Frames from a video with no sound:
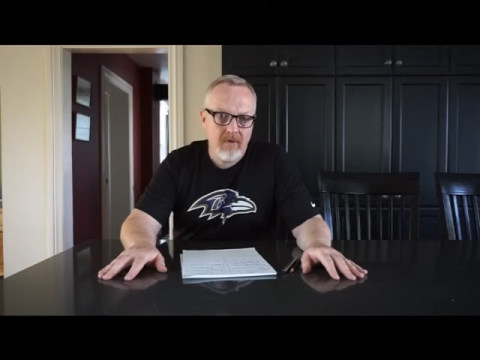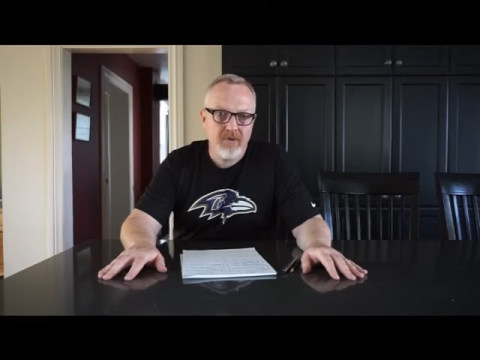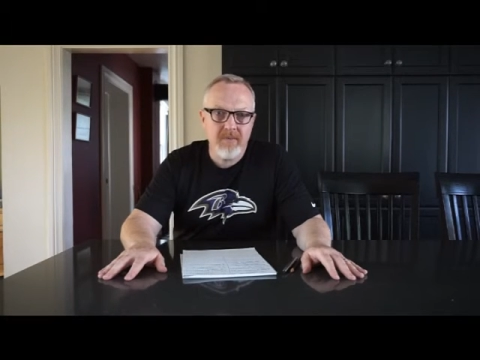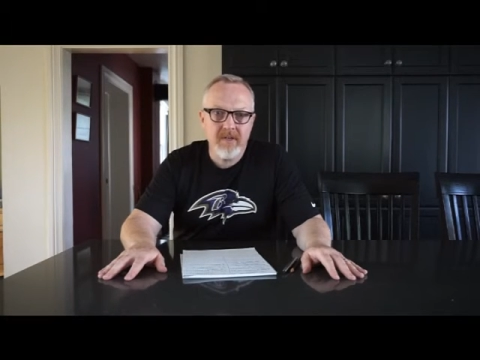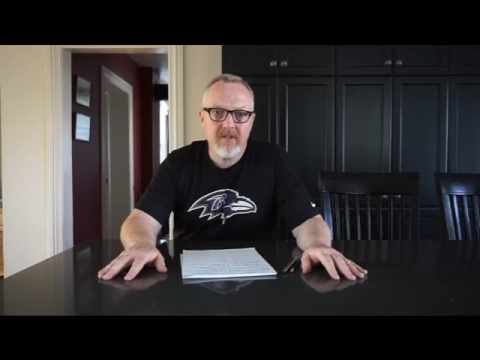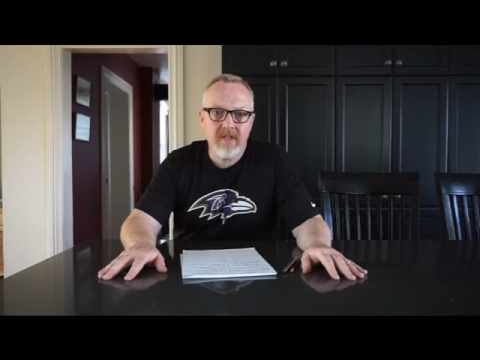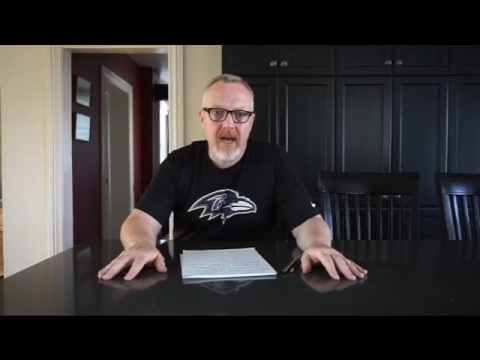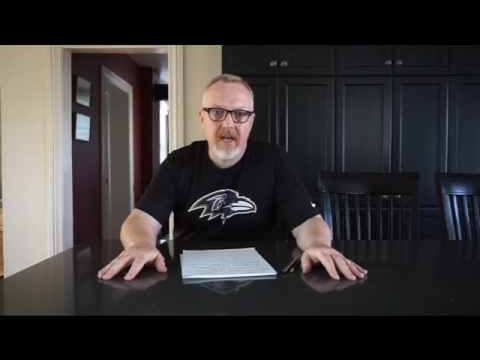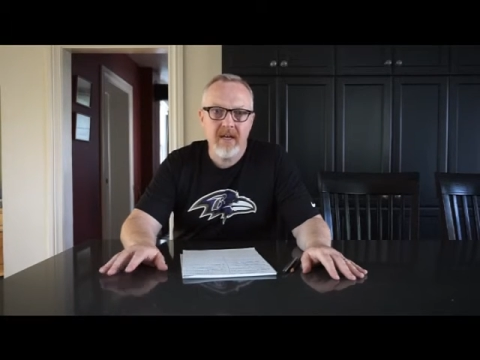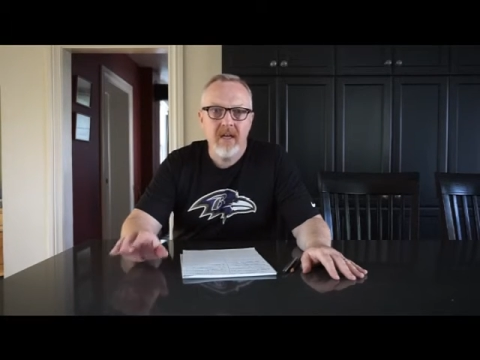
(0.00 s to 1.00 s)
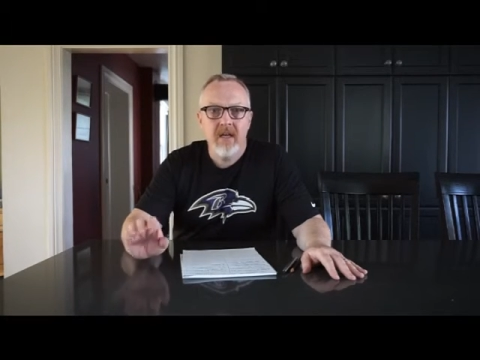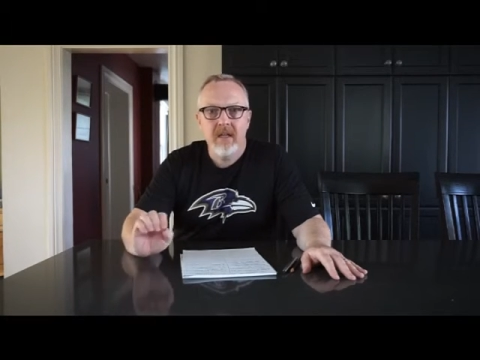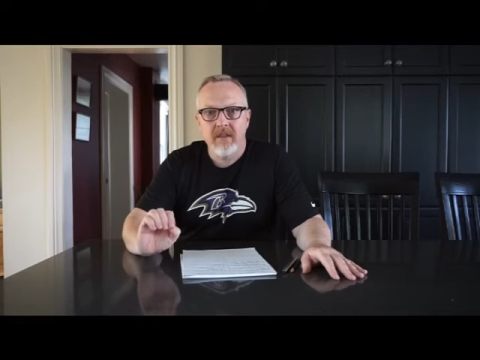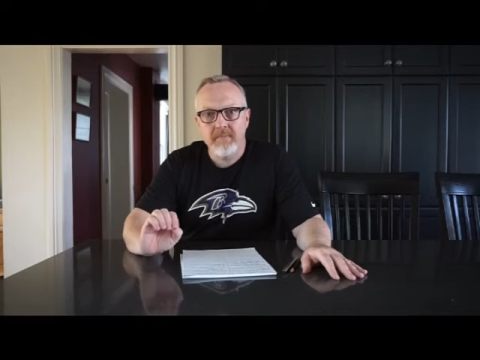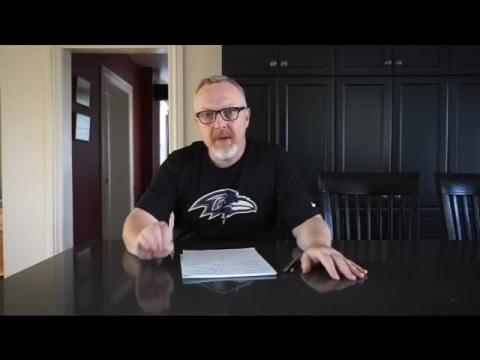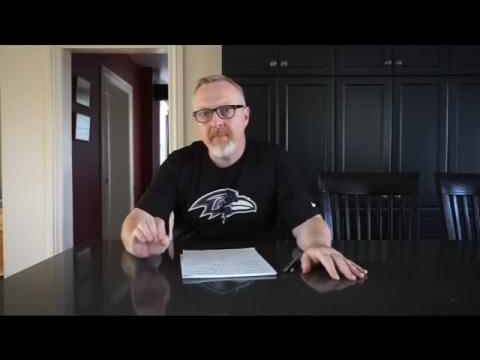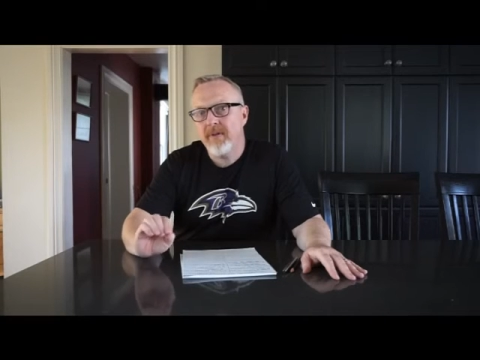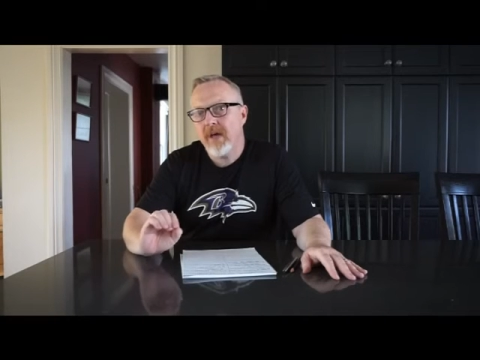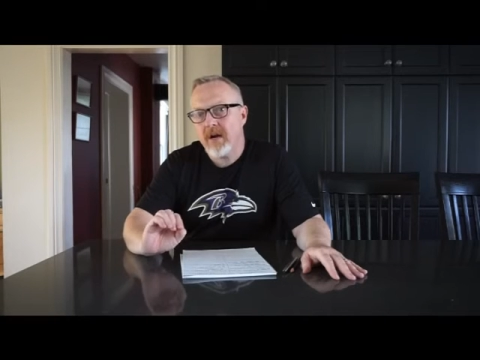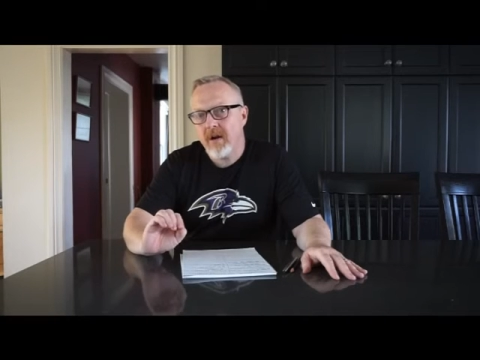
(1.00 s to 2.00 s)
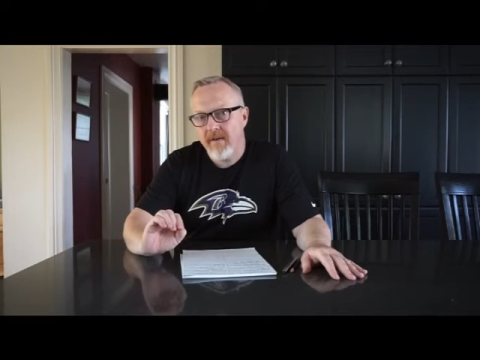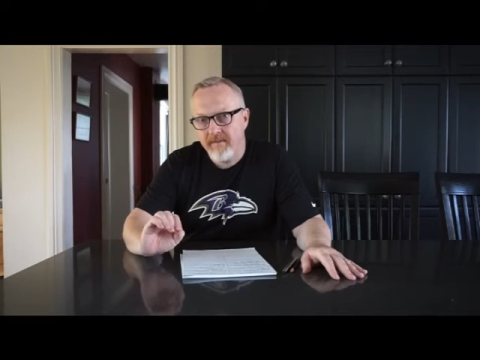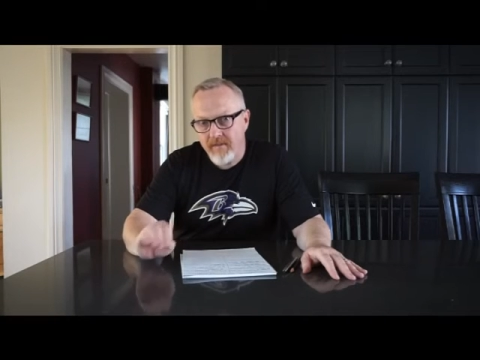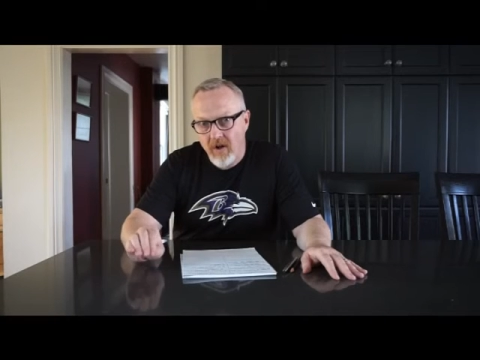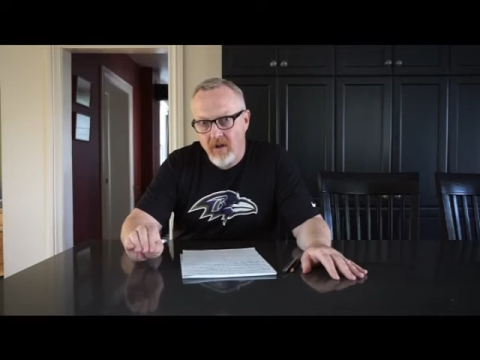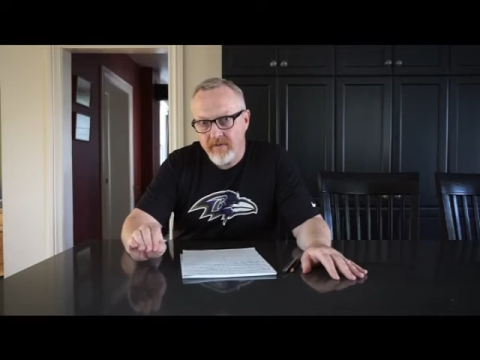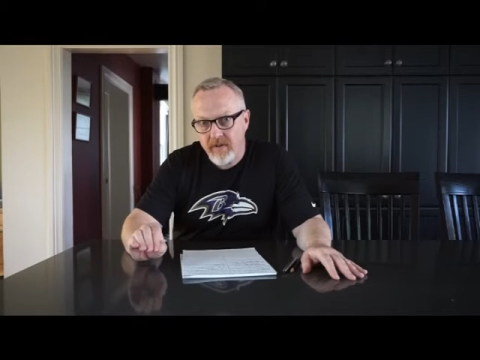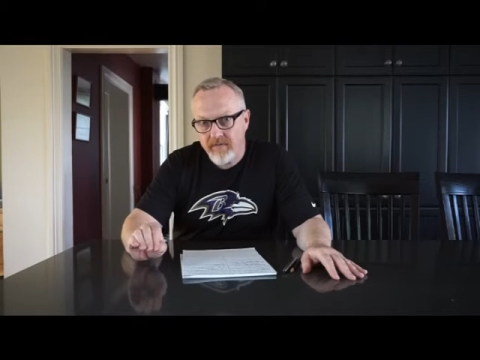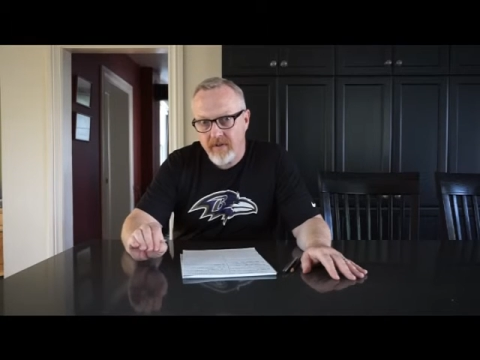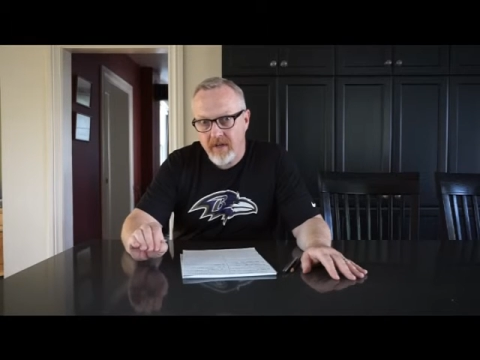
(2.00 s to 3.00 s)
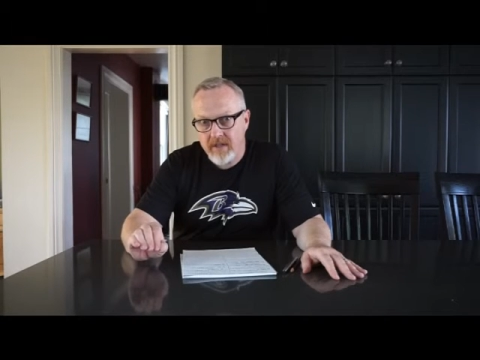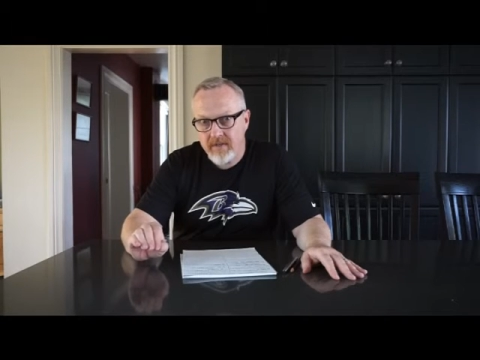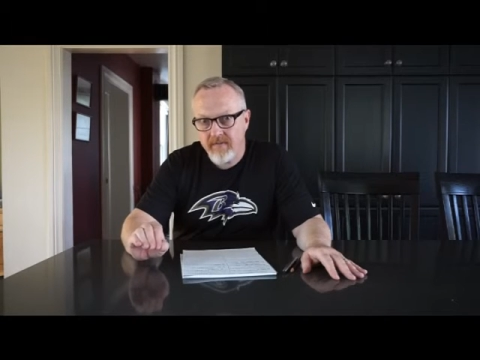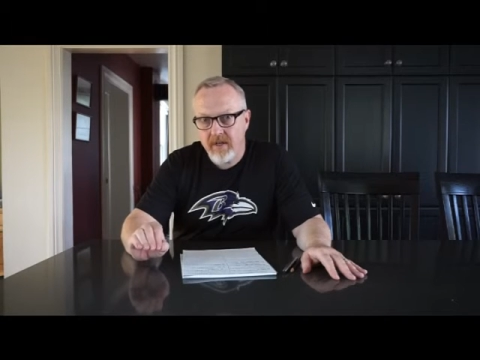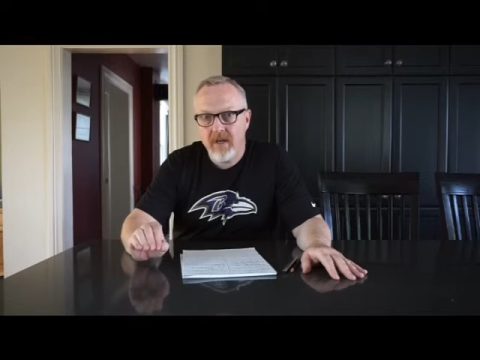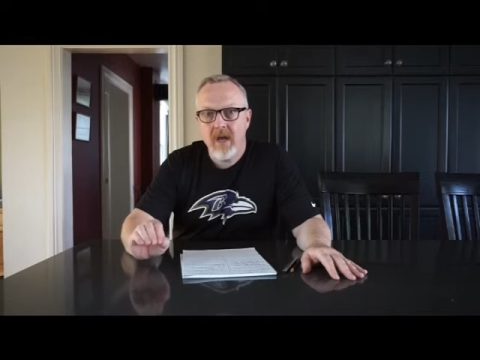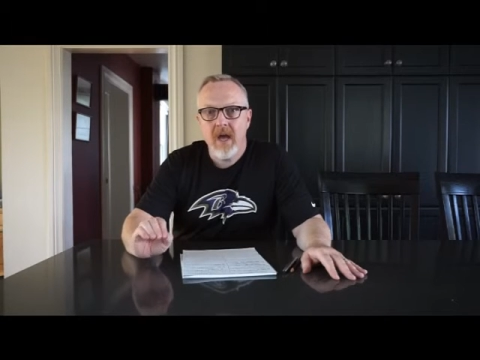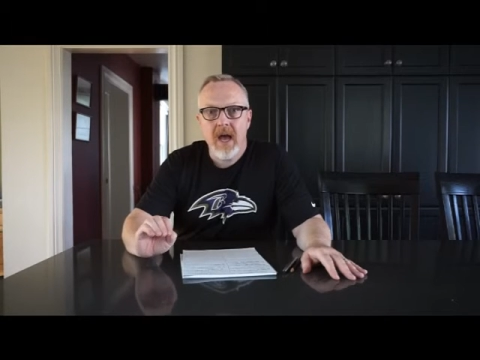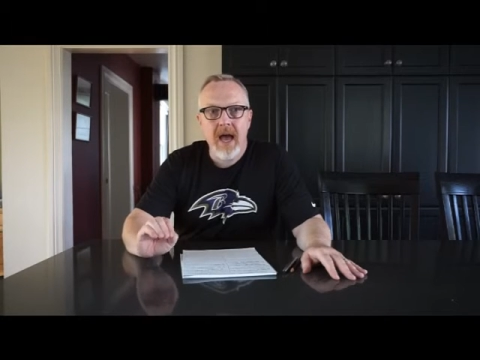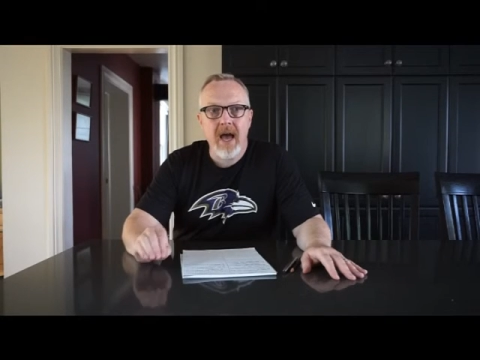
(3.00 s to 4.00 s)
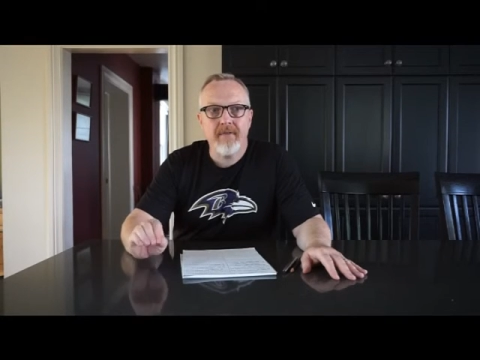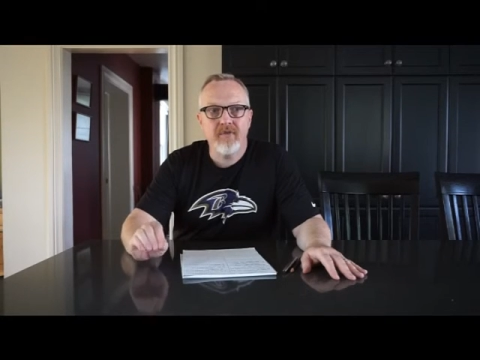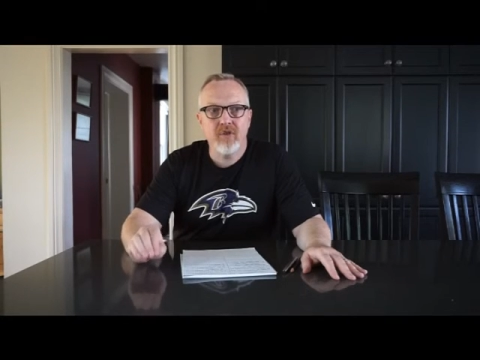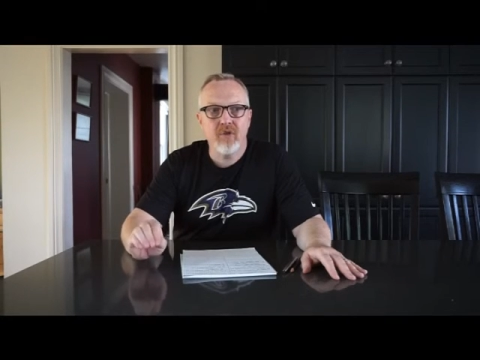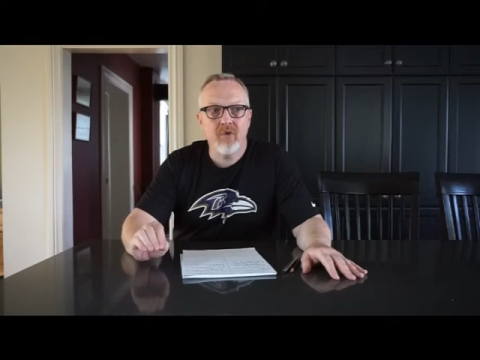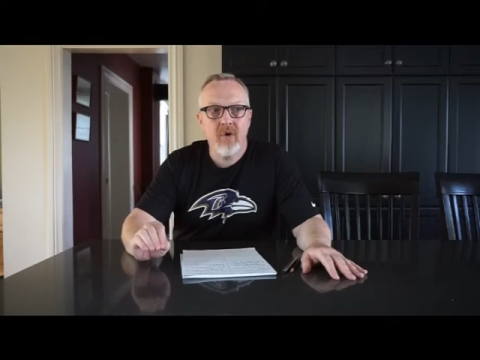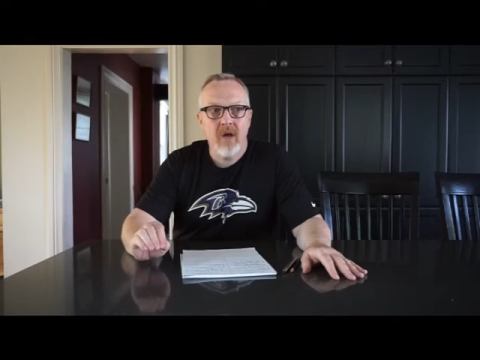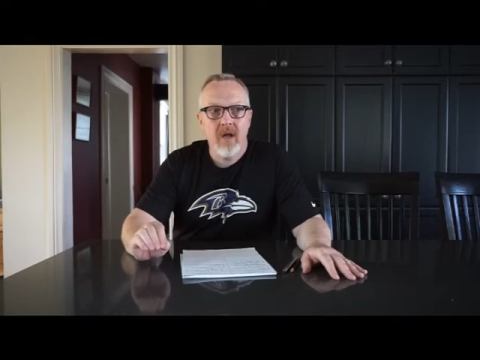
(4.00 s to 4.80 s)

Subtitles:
which means that the people that are involved in philosophy have to